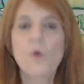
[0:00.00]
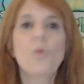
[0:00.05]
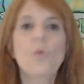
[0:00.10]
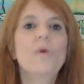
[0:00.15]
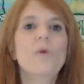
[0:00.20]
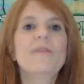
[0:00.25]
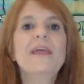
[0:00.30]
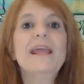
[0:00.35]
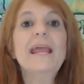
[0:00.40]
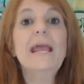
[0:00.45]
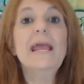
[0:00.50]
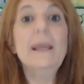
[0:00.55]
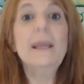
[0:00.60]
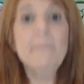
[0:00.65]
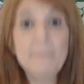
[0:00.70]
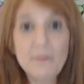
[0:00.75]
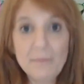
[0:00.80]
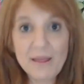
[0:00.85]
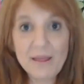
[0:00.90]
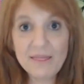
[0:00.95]
When they
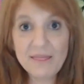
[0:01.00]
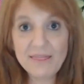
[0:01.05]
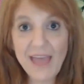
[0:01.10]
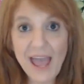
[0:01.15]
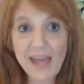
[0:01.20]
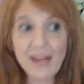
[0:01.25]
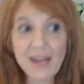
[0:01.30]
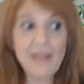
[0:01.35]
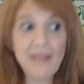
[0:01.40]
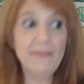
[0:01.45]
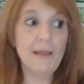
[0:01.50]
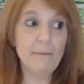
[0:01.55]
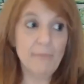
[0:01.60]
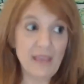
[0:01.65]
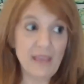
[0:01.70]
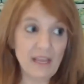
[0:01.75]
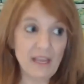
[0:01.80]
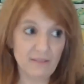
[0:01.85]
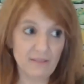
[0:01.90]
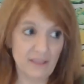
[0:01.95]
implement that and they
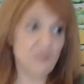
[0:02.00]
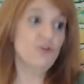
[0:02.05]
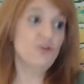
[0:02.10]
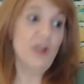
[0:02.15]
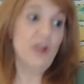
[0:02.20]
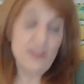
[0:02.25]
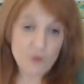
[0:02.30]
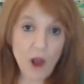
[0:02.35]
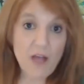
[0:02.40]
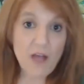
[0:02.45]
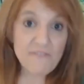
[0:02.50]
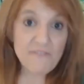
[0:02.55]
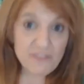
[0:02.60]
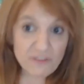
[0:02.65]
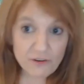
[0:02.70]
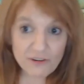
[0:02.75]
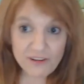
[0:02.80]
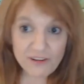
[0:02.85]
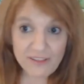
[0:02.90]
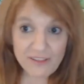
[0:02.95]
make they train their
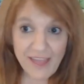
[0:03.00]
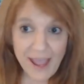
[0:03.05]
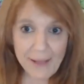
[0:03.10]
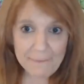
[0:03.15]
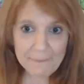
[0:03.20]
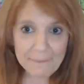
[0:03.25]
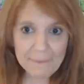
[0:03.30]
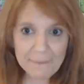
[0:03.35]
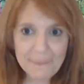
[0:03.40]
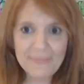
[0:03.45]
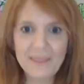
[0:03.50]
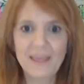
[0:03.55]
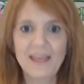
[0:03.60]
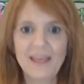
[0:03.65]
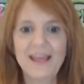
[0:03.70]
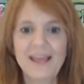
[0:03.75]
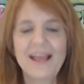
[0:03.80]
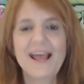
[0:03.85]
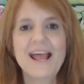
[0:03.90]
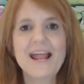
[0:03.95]
officers in that,
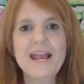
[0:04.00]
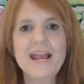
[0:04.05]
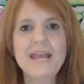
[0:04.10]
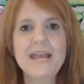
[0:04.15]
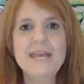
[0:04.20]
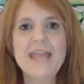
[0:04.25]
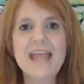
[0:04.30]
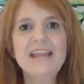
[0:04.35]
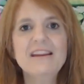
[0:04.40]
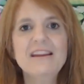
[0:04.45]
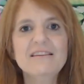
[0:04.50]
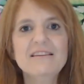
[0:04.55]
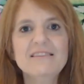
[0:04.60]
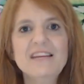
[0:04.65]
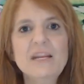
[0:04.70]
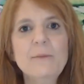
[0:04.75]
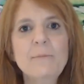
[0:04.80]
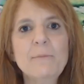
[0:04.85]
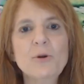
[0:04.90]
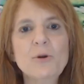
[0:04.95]

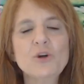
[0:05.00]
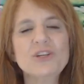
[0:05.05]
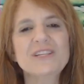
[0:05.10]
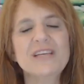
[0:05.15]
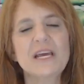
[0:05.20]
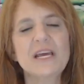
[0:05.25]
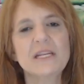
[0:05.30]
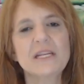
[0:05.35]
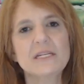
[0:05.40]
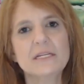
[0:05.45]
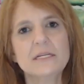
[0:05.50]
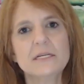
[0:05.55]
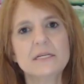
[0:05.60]
19%